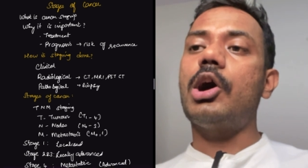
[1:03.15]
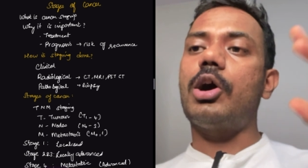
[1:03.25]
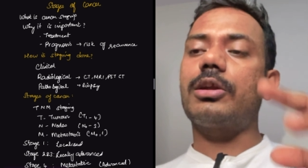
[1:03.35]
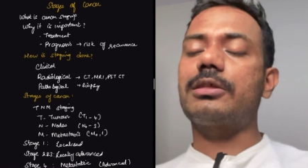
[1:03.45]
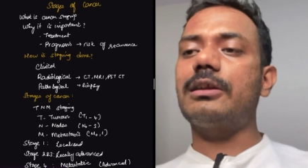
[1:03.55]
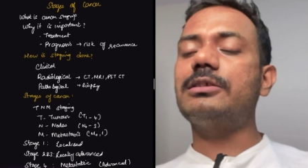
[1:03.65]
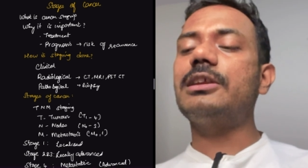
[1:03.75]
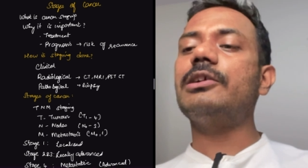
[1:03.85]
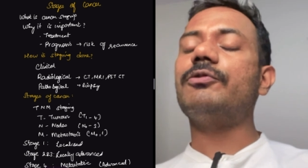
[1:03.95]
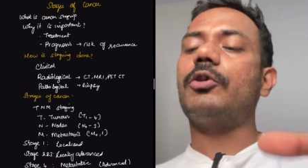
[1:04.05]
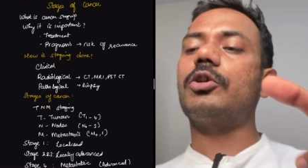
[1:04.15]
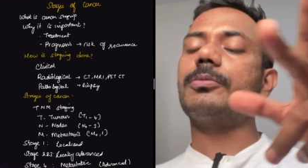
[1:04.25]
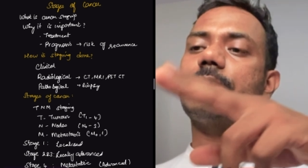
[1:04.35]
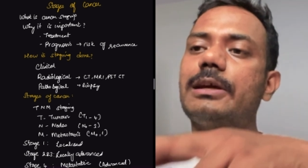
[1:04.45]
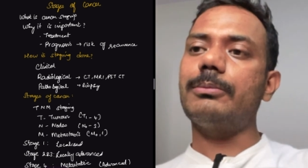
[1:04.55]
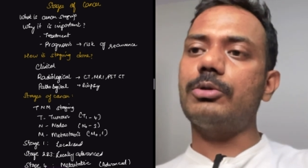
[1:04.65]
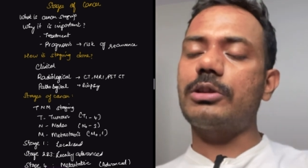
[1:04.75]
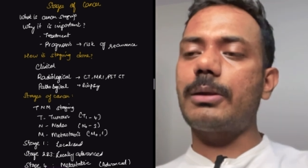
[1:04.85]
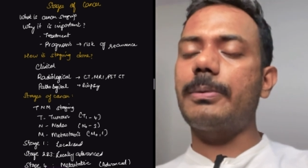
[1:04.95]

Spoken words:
or surgery followed by chemotherapy